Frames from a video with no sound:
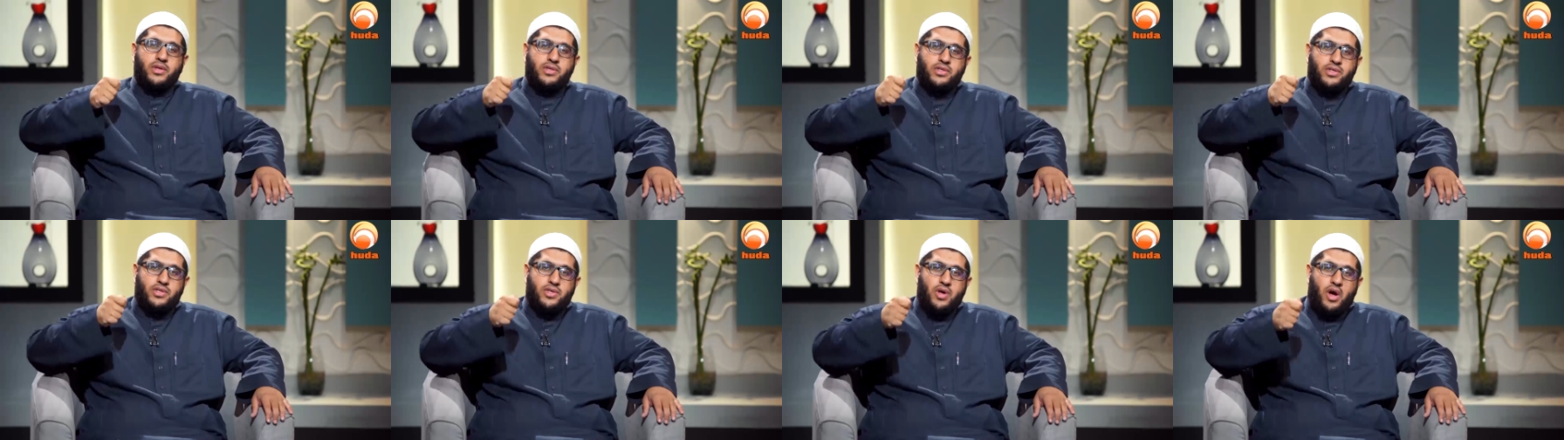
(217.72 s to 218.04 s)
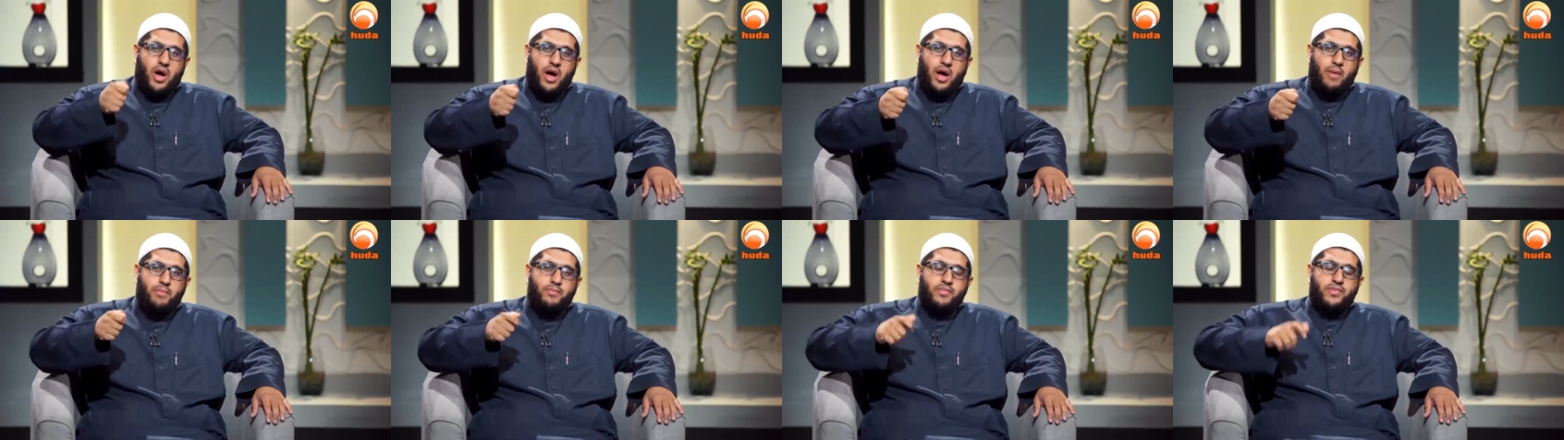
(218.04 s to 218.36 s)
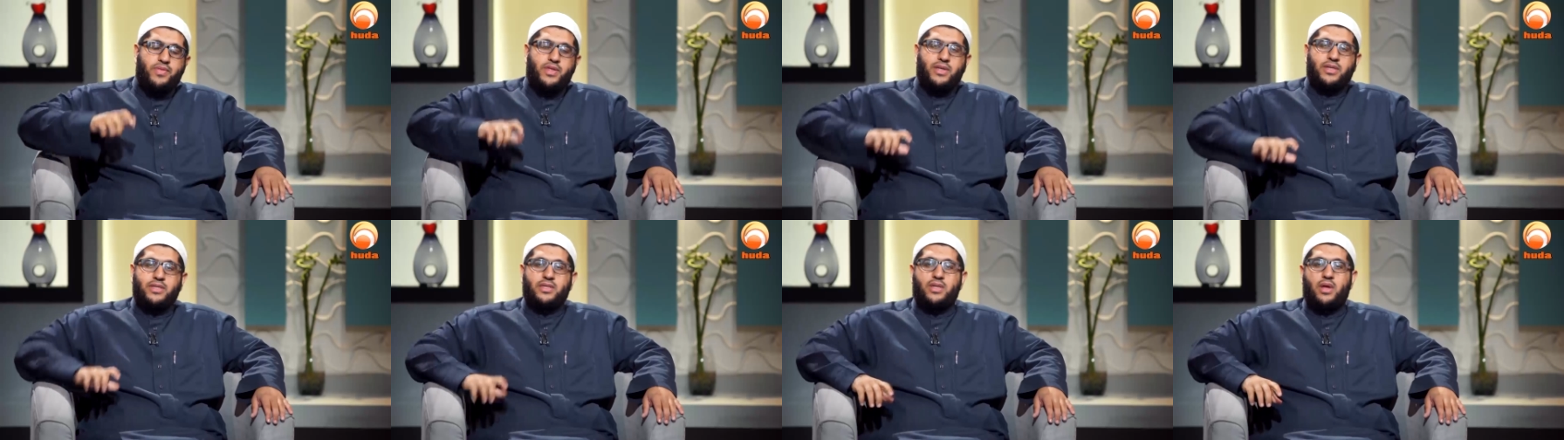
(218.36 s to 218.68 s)

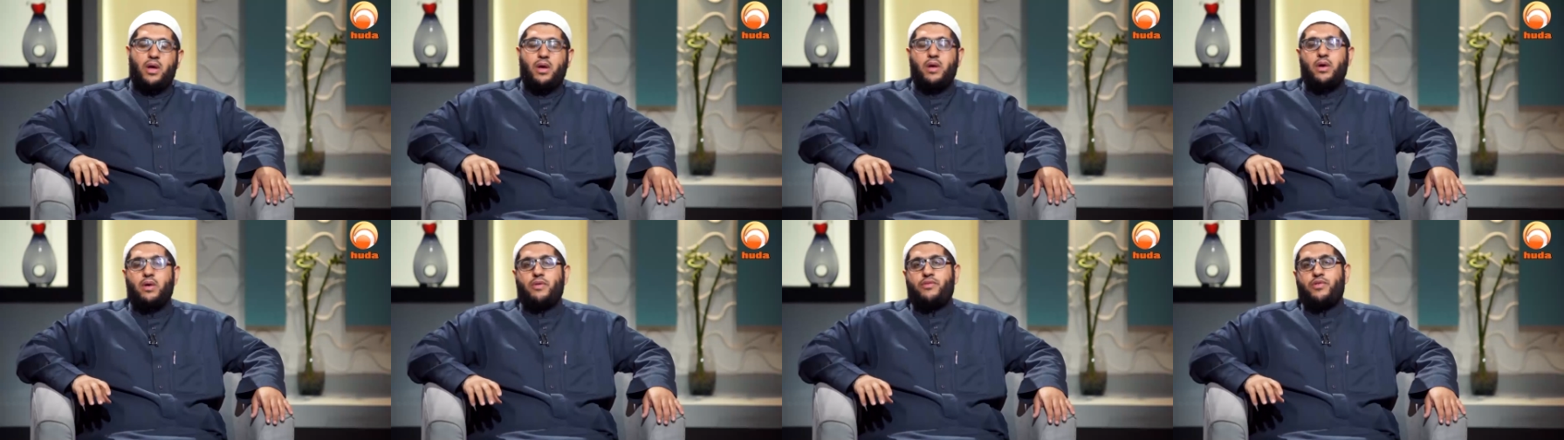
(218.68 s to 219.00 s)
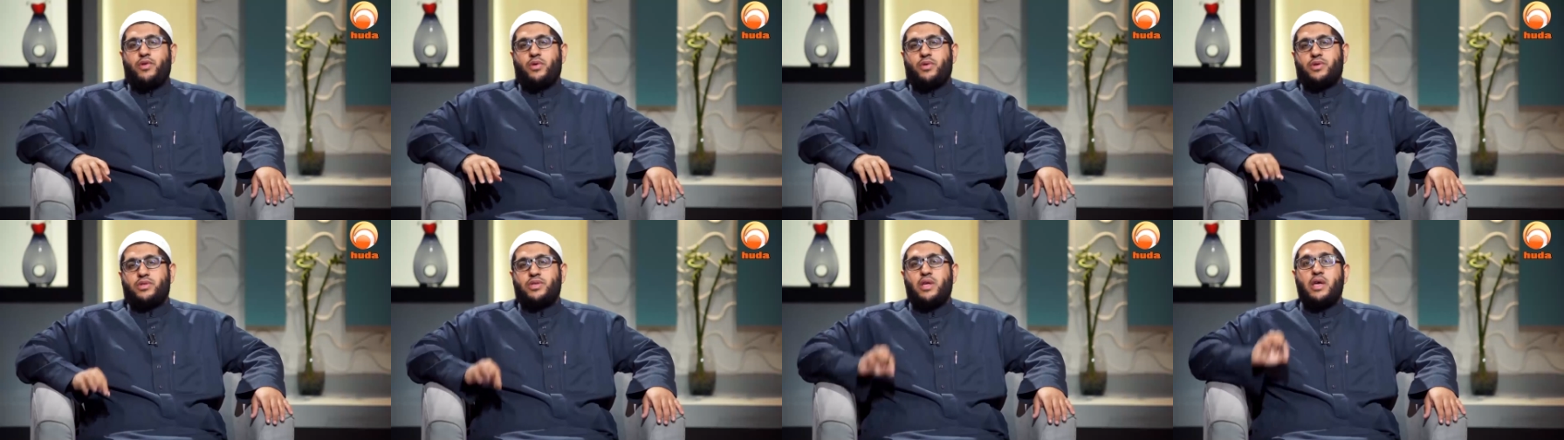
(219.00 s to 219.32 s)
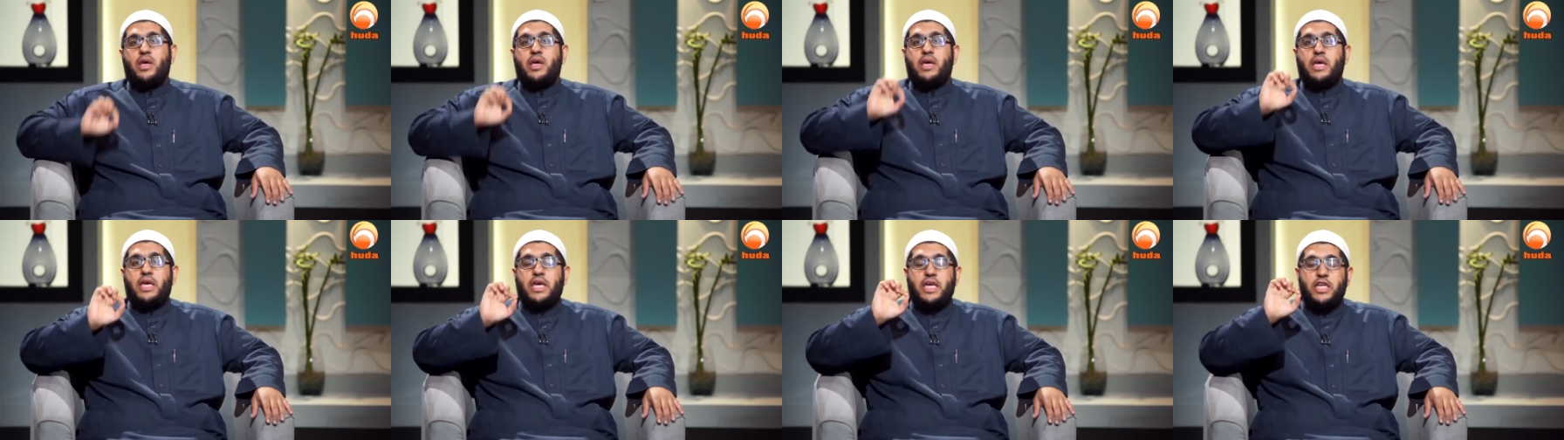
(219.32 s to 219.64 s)
Stop this tongue of yours.
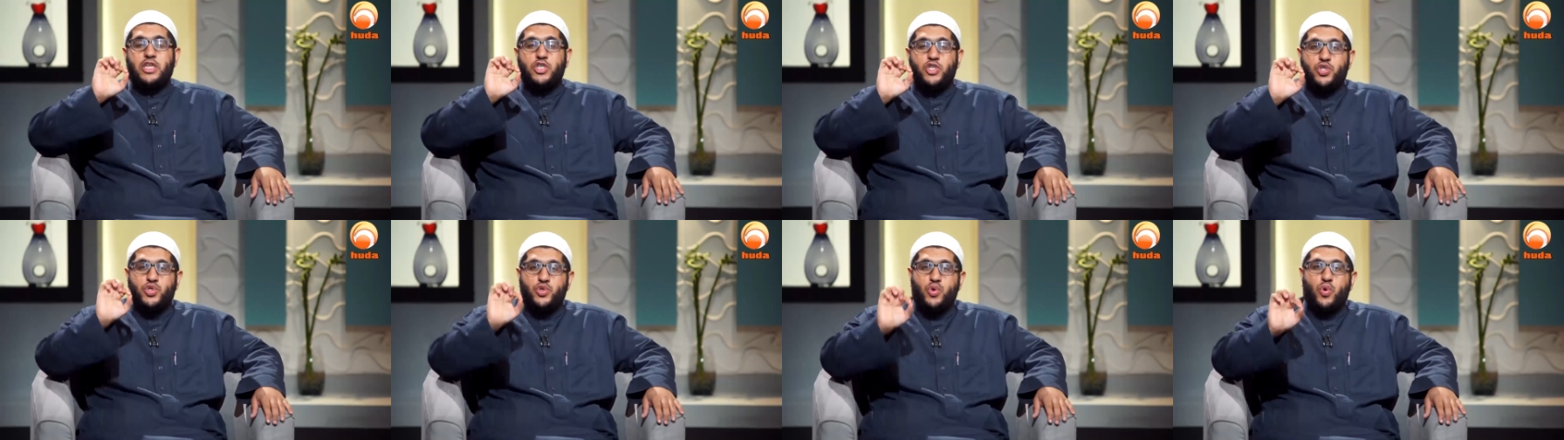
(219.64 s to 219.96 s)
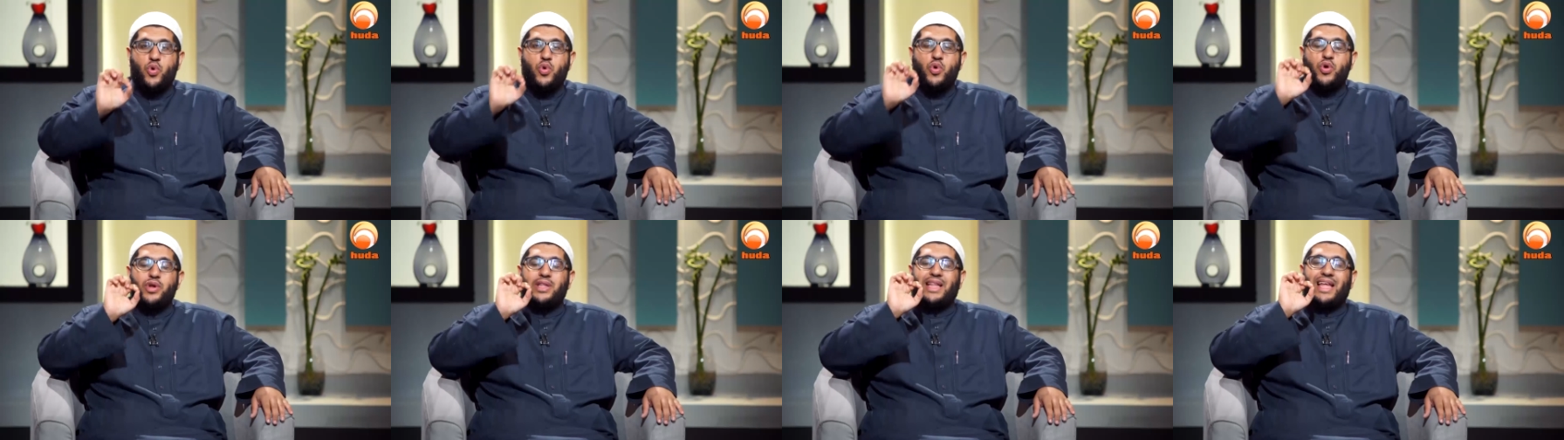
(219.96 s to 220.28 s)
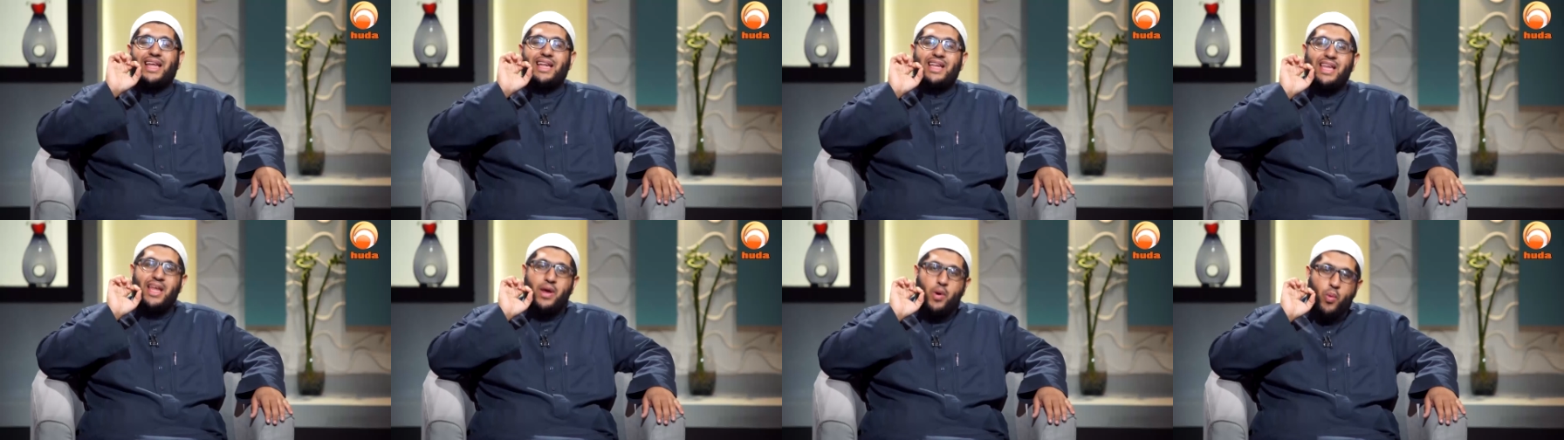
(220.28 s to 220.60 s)
Ensure
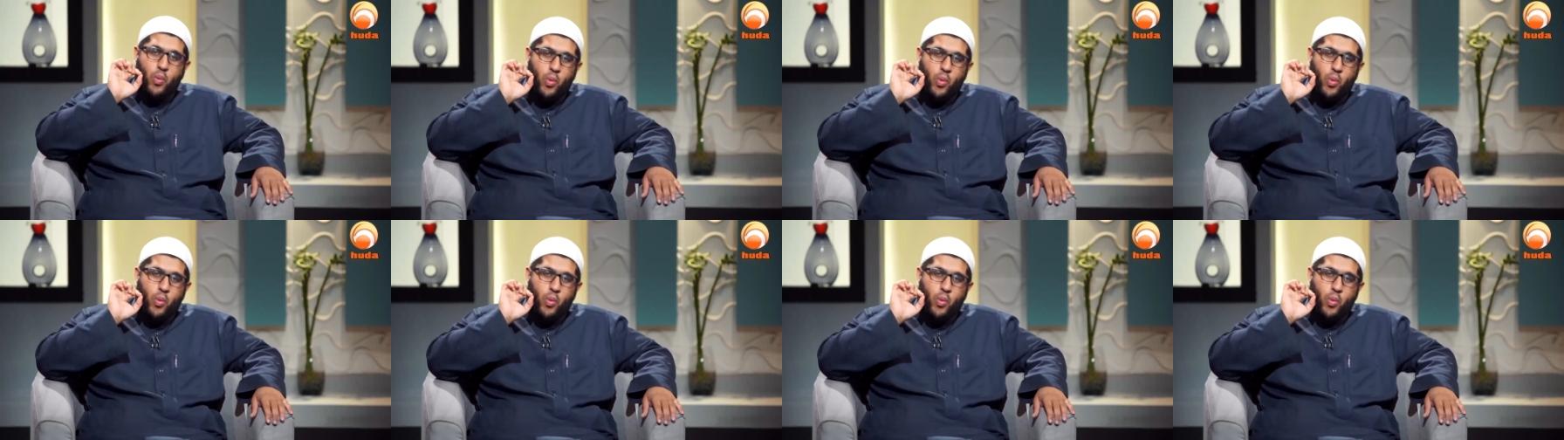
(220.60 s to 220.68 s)
that